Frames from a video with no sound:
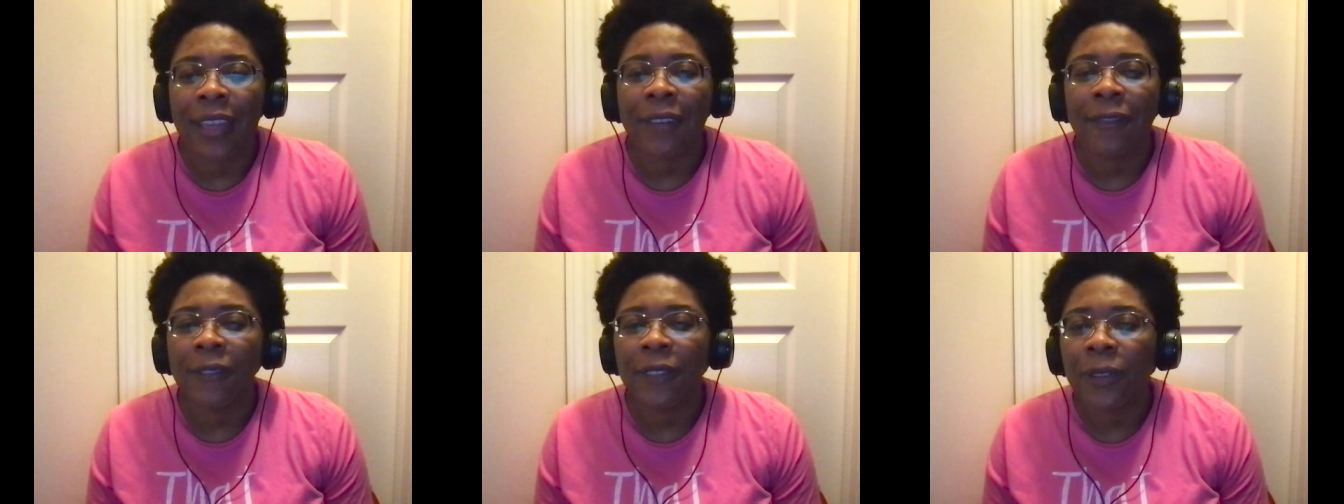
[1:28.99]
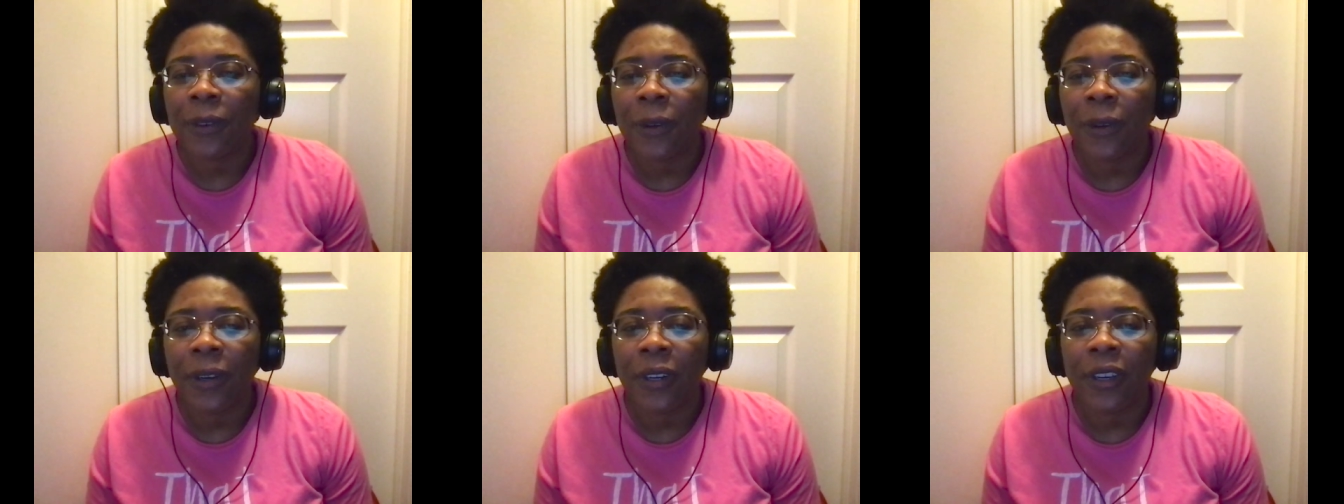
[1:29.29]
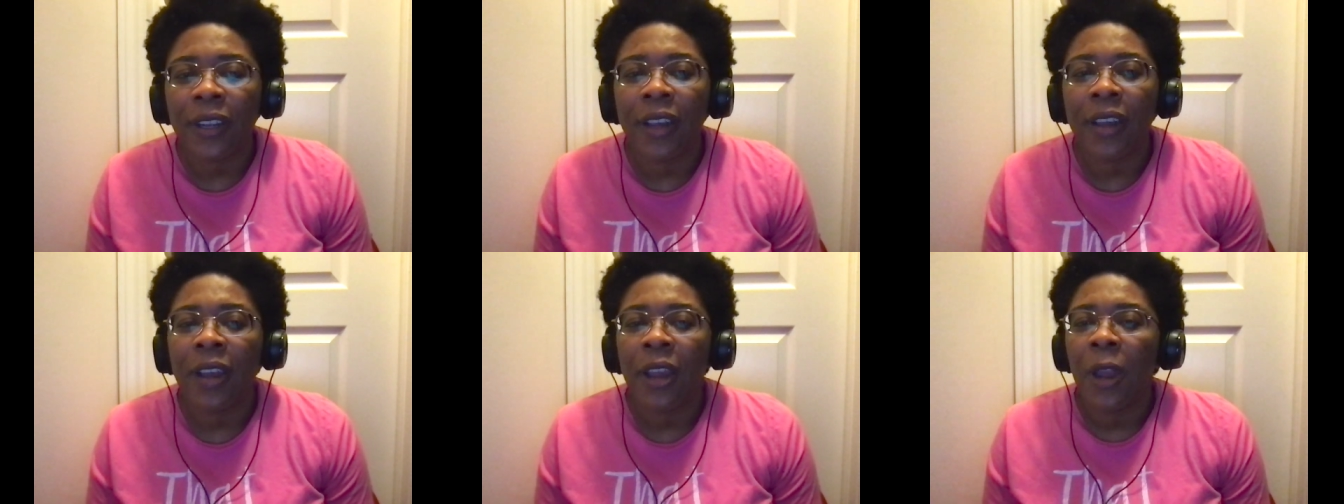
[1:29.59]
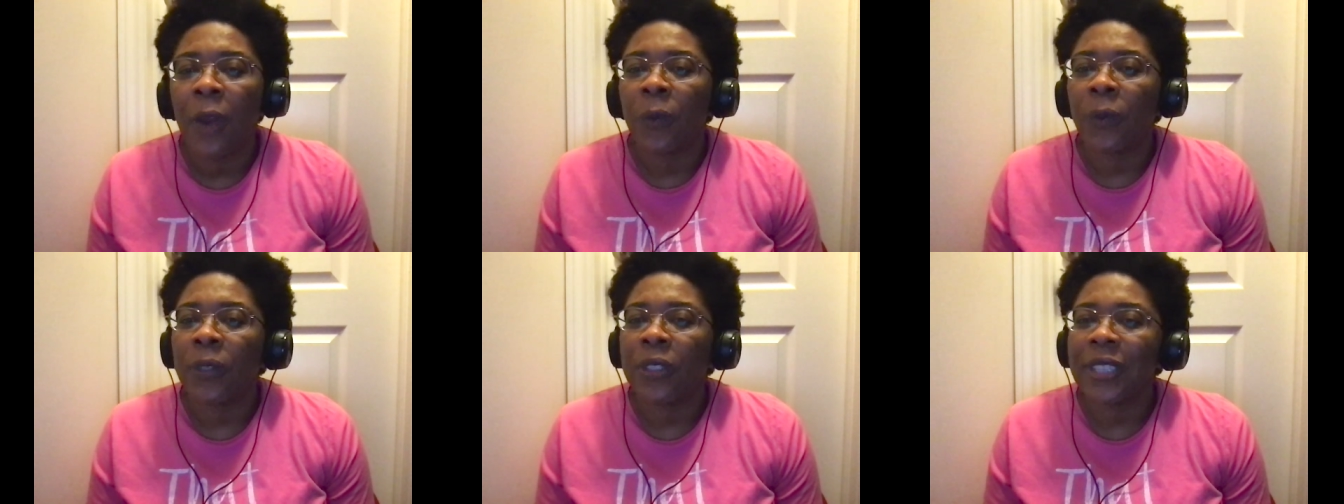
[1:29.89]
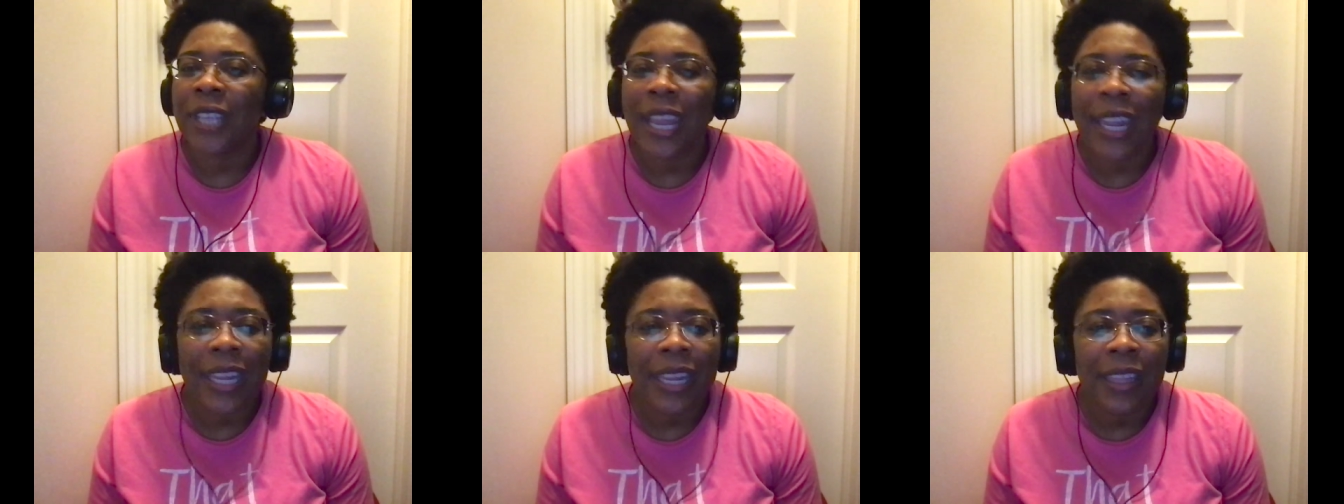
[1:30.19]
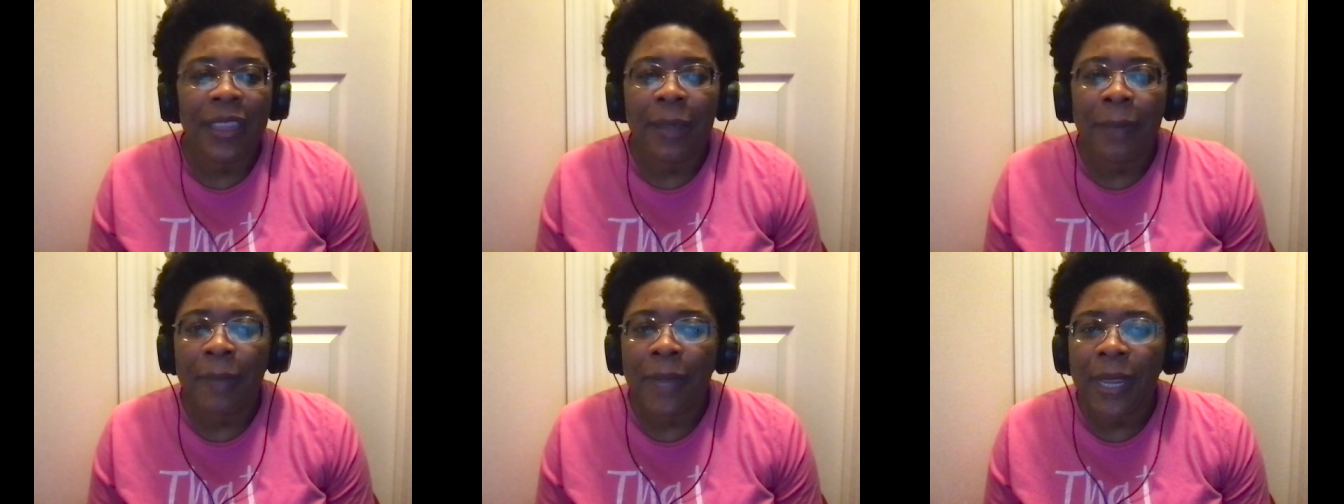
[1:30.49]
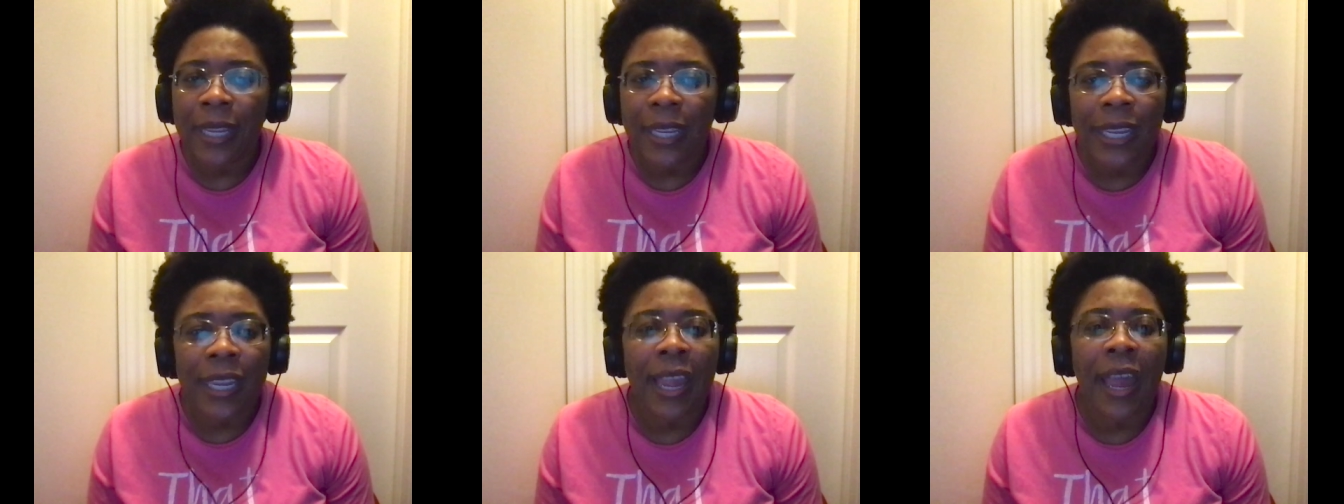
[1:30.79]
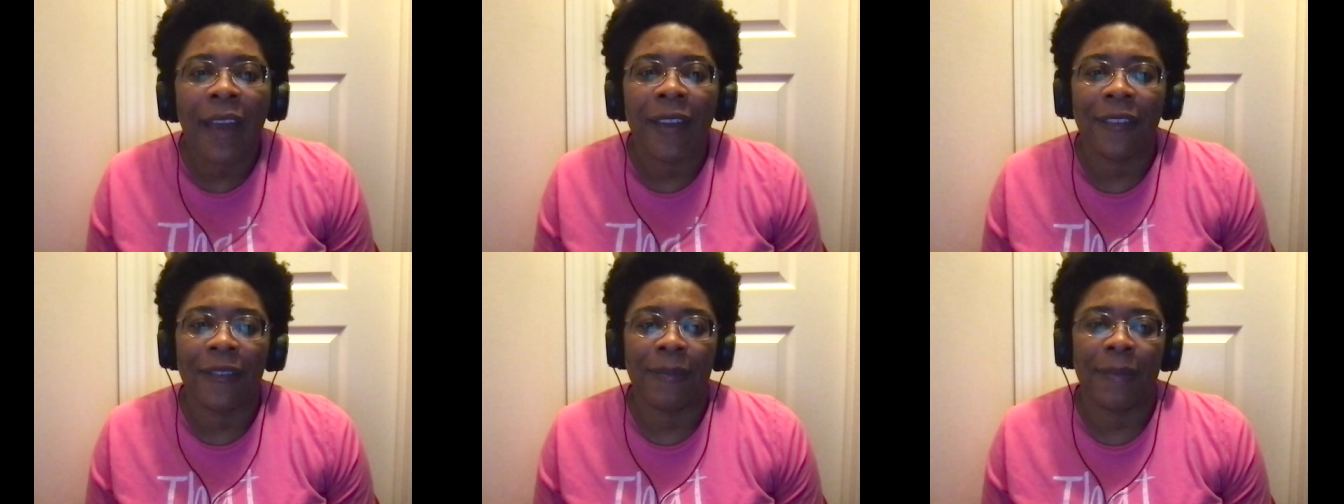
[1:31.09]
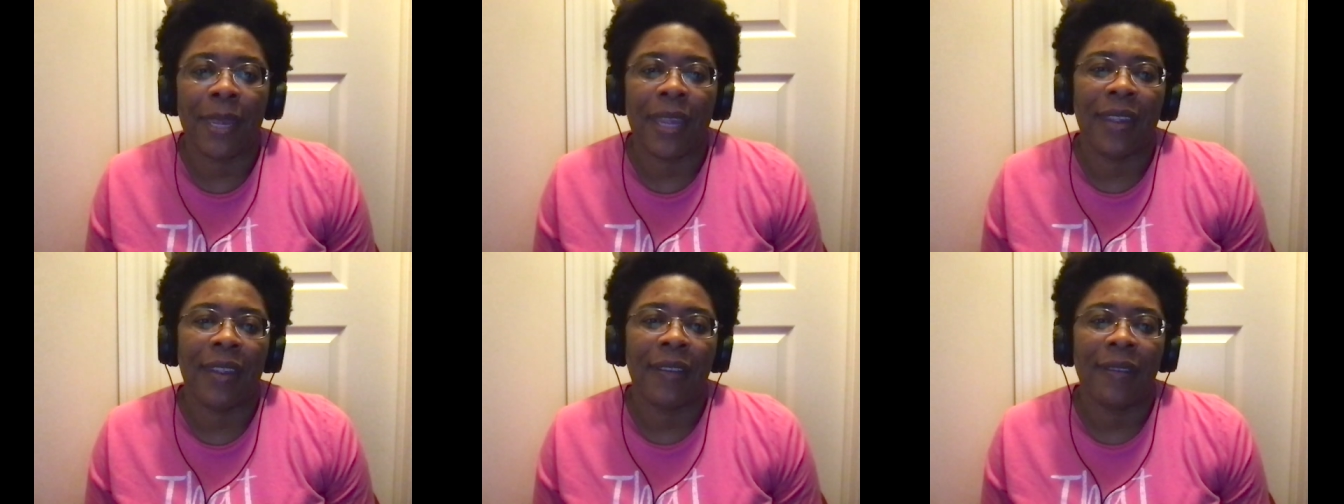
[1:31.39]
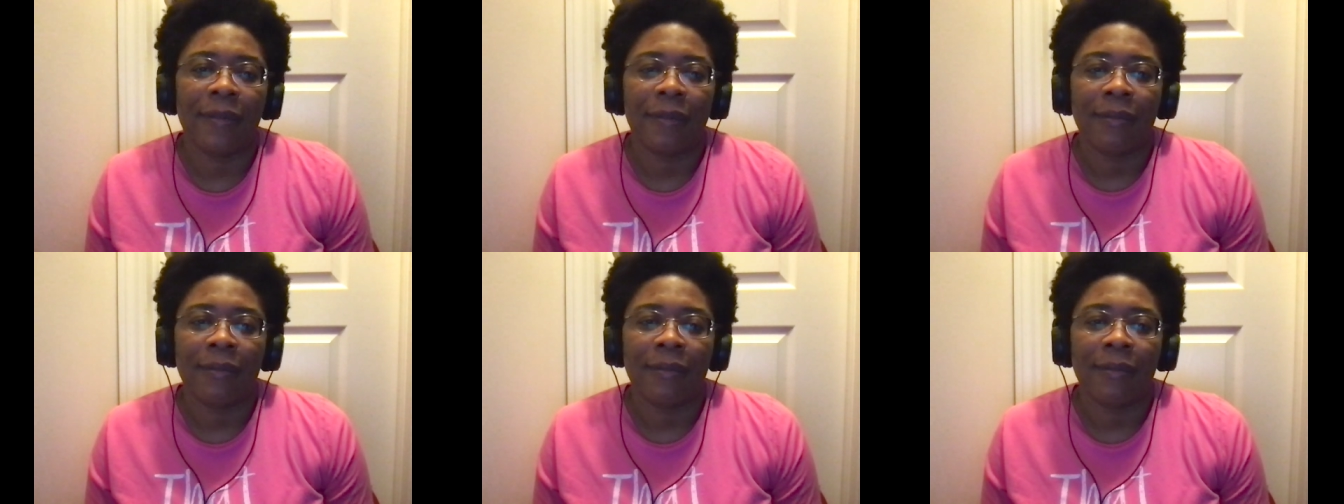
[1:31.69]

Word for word: in Florida were taking the mickey out of me,